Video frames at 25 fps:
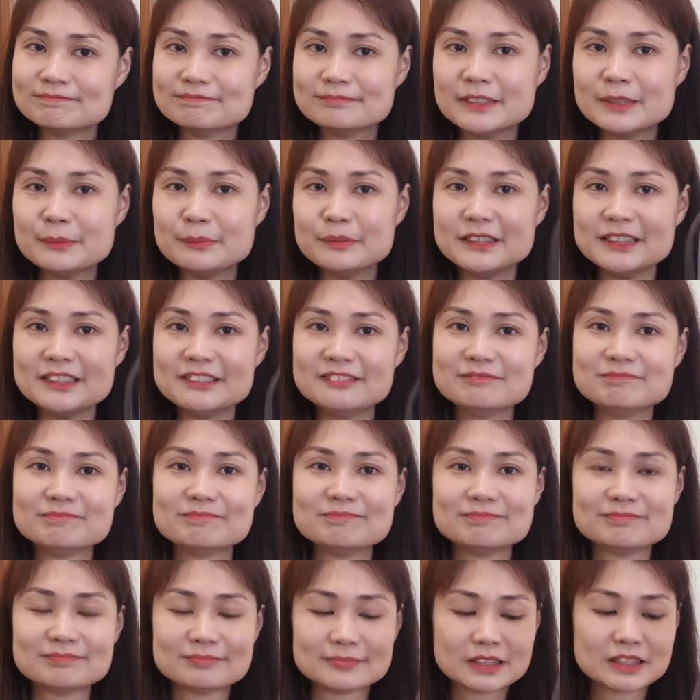maybe
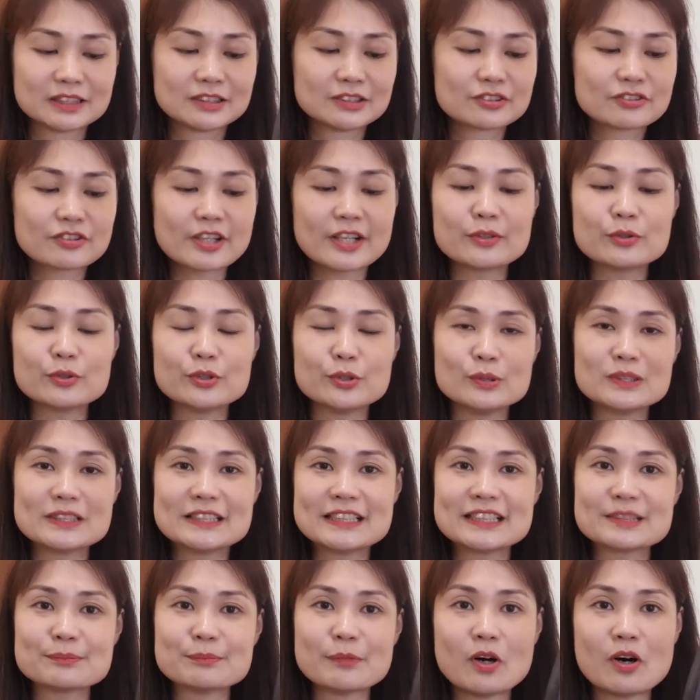try to use
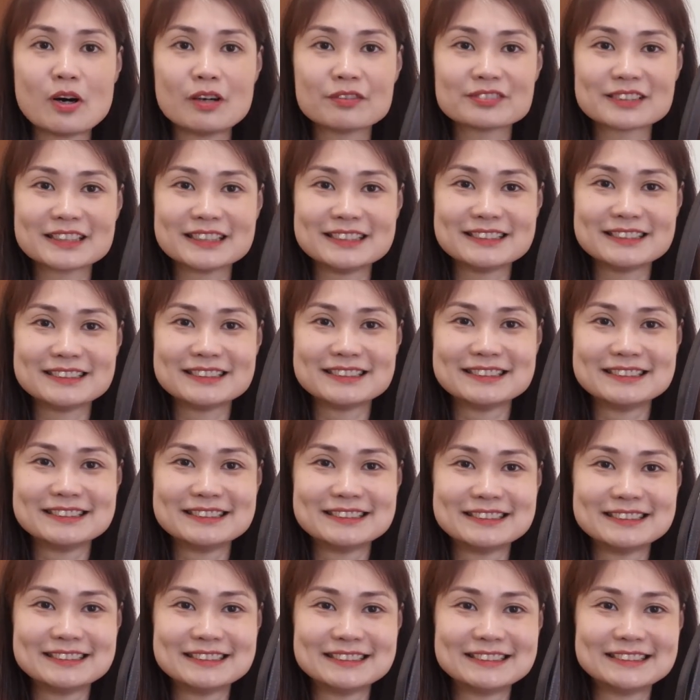this more often.
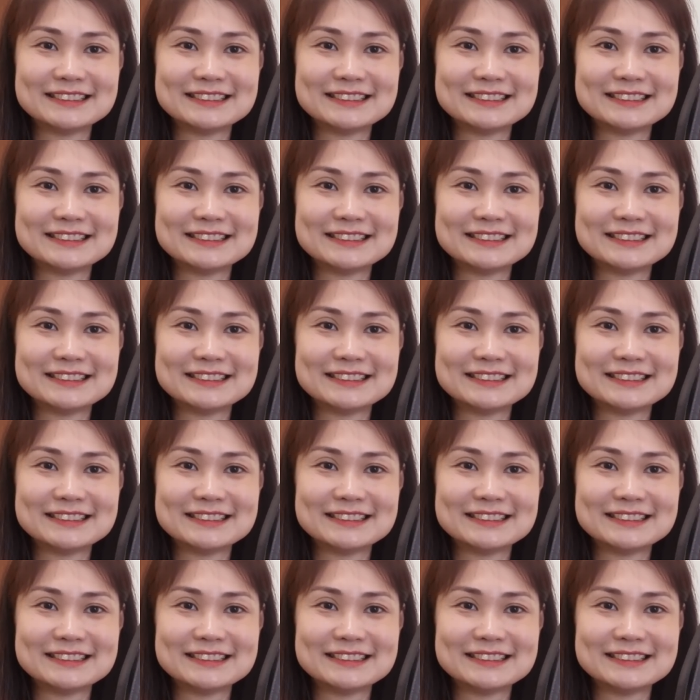While I'm